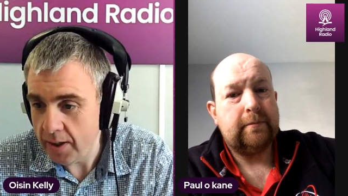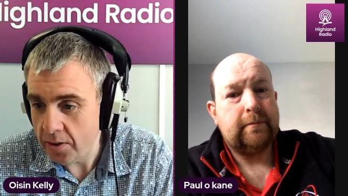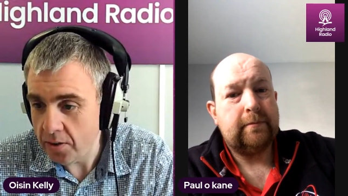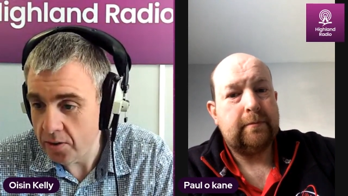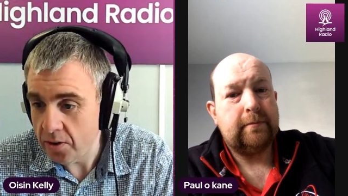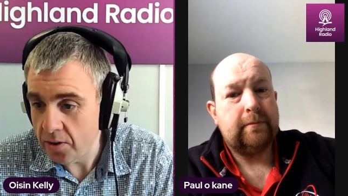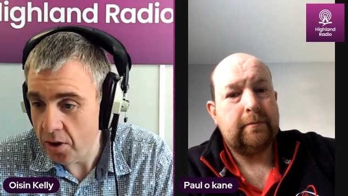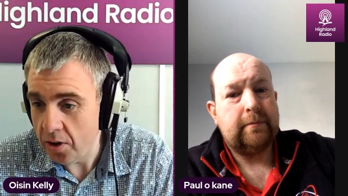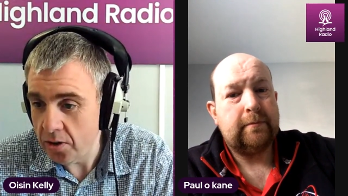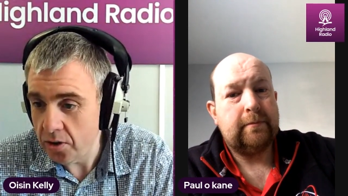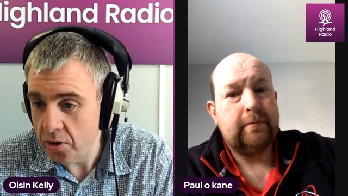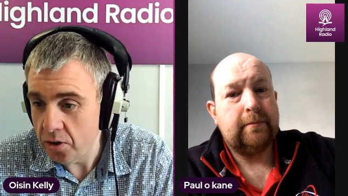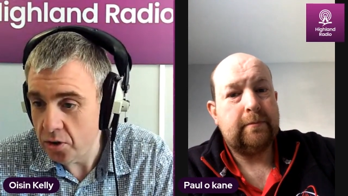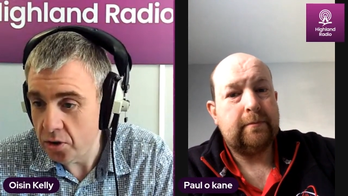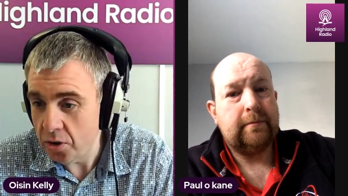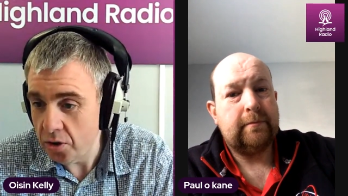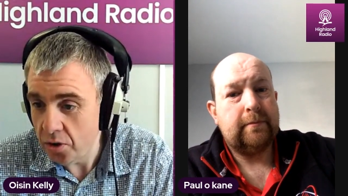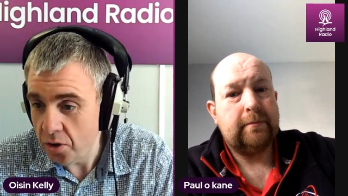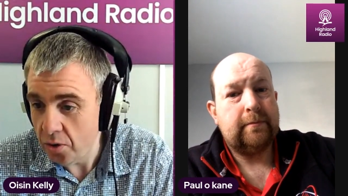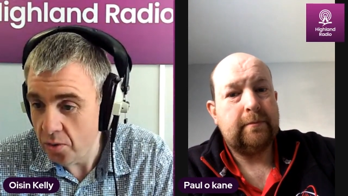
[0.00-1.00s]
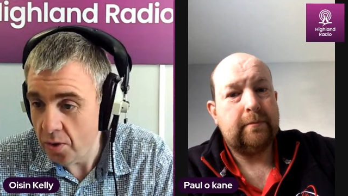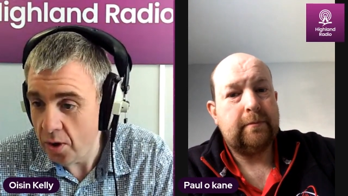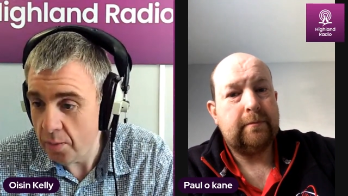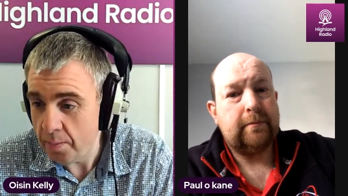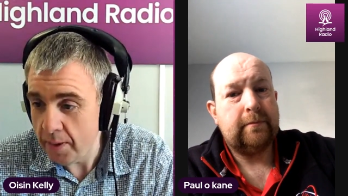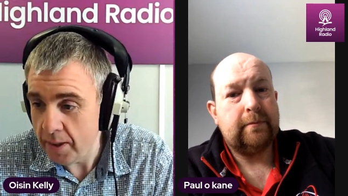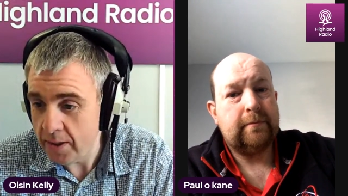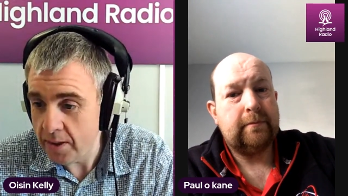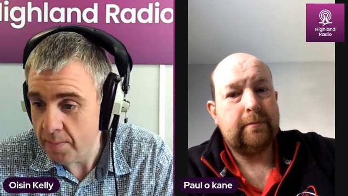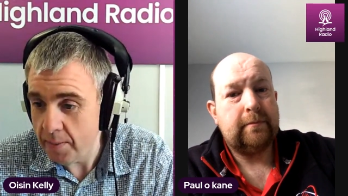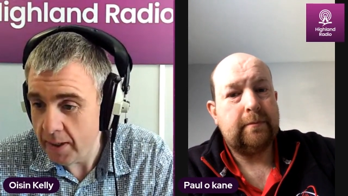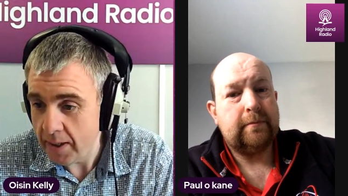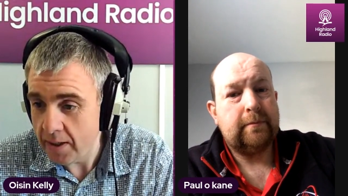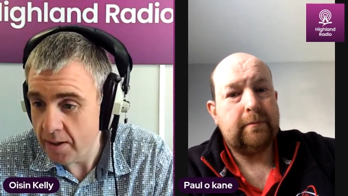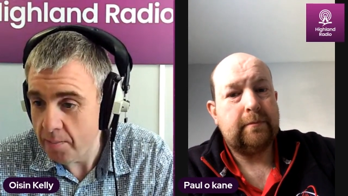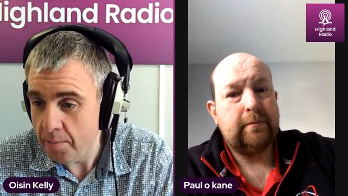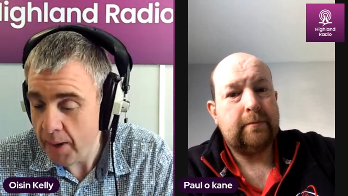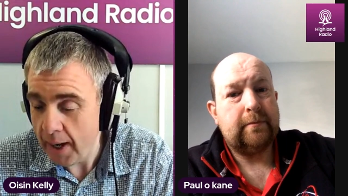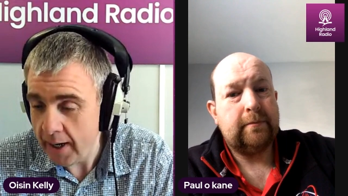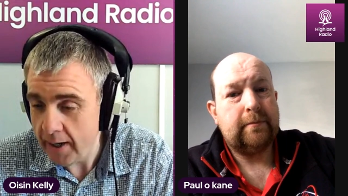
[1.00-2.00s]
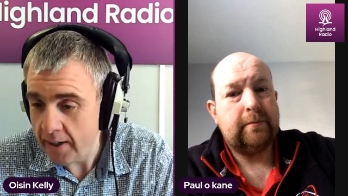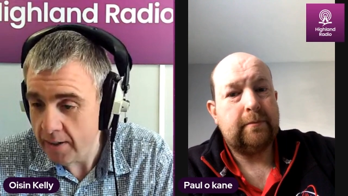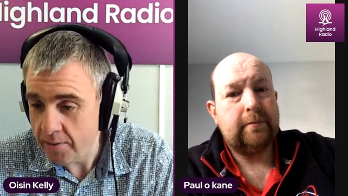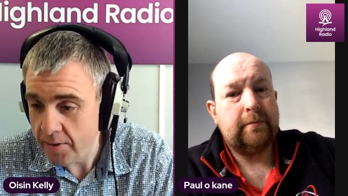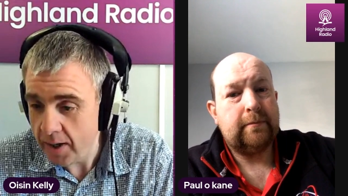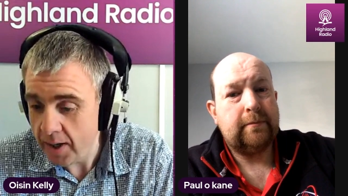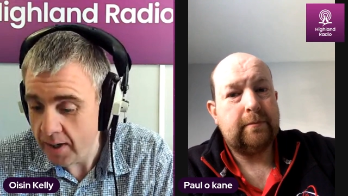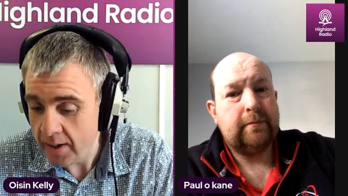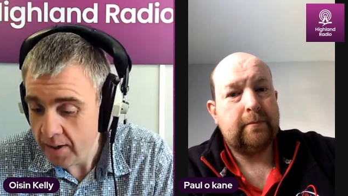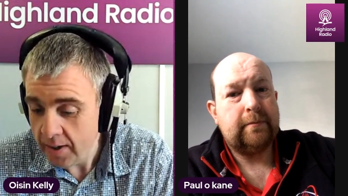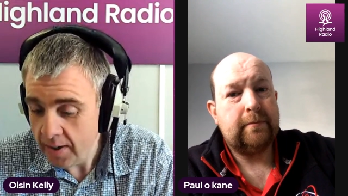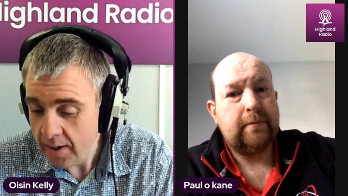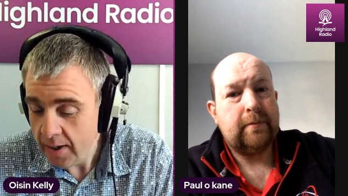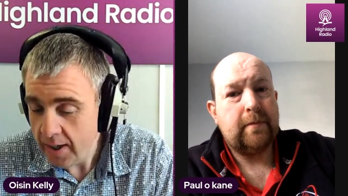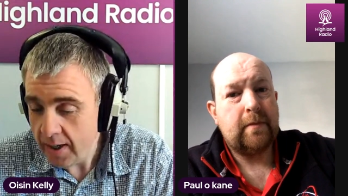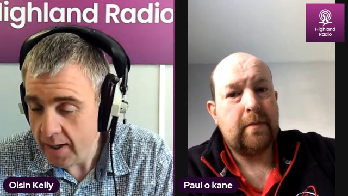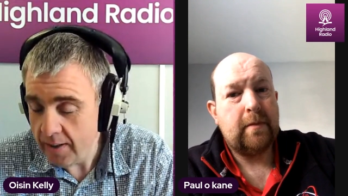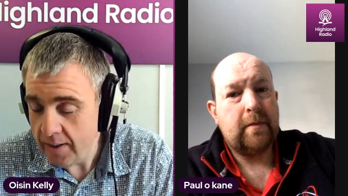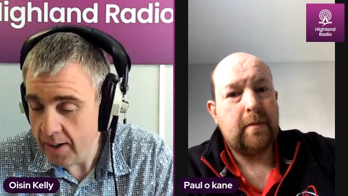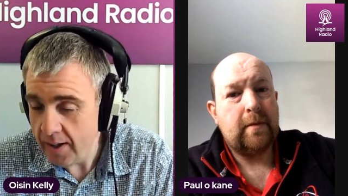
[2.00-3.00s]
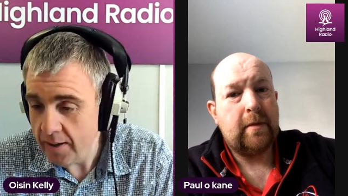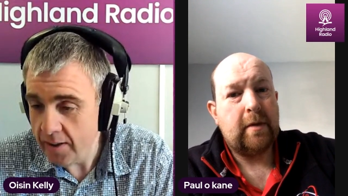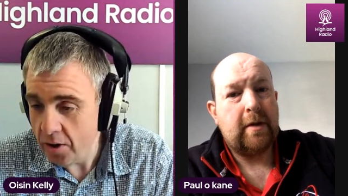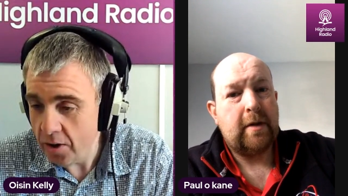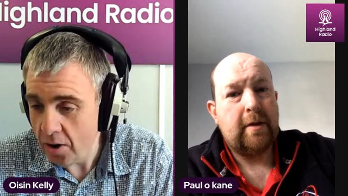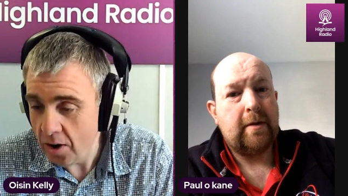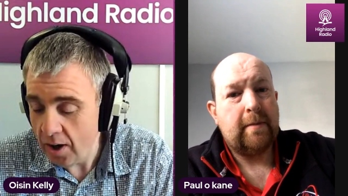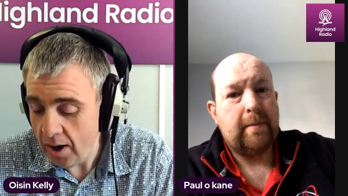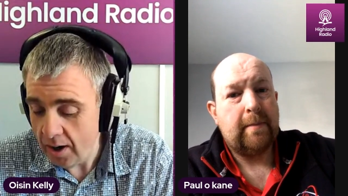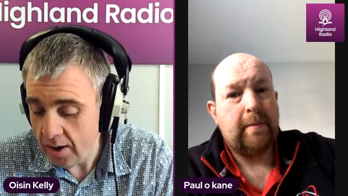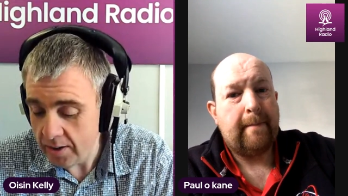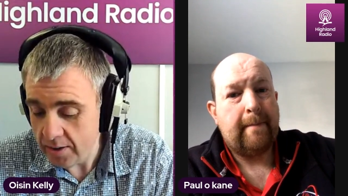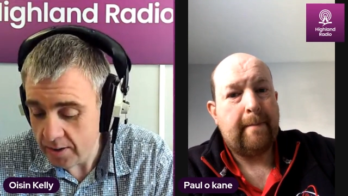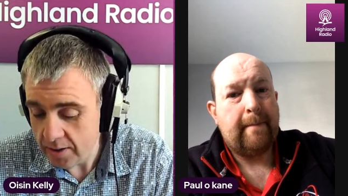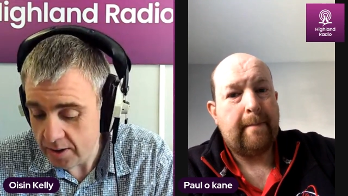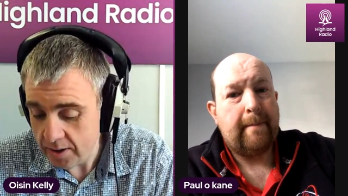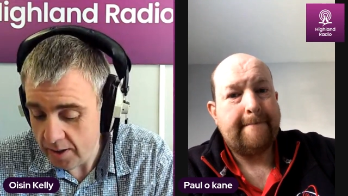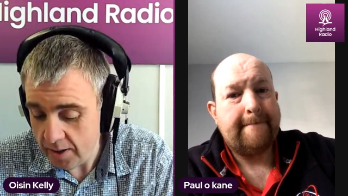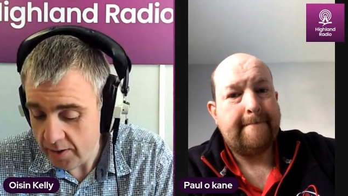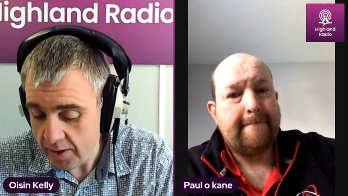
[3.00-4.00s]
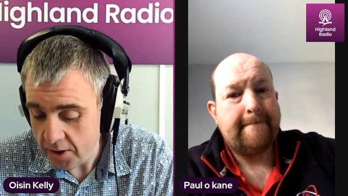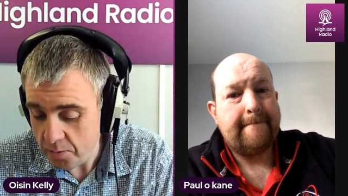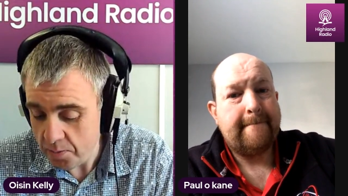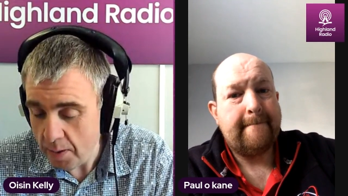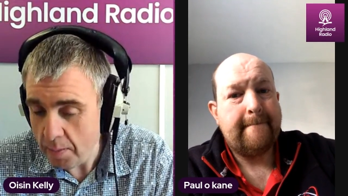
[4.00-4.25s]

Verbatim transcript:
Speaker 1: going down to junior rugby to being competitive again in, in the All Ireland series.